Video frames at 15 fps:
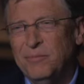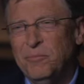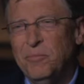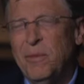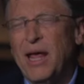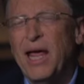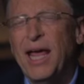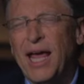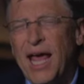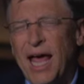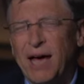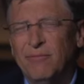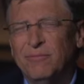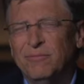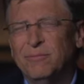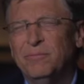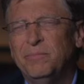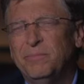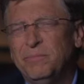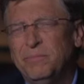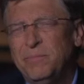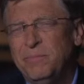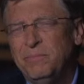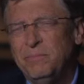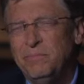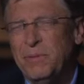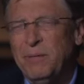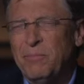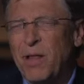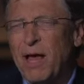may have
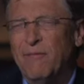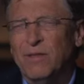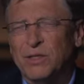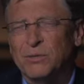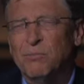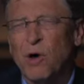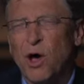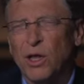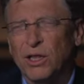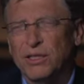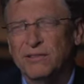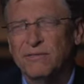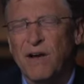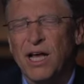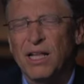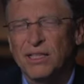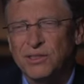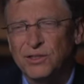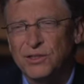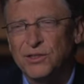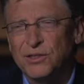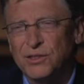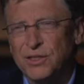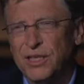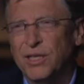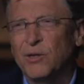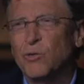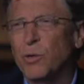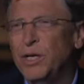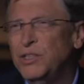people have this model that violence is
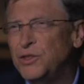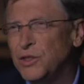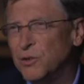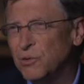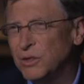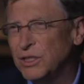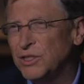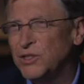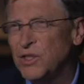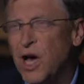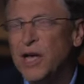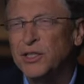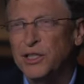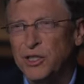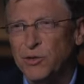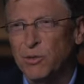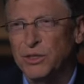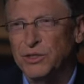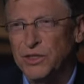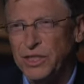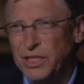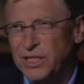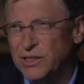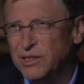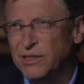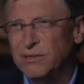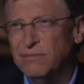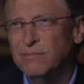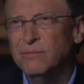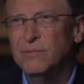increasing or at least not decreasing
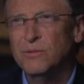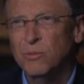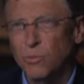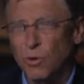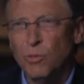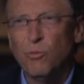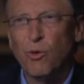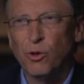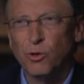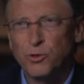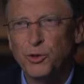is World War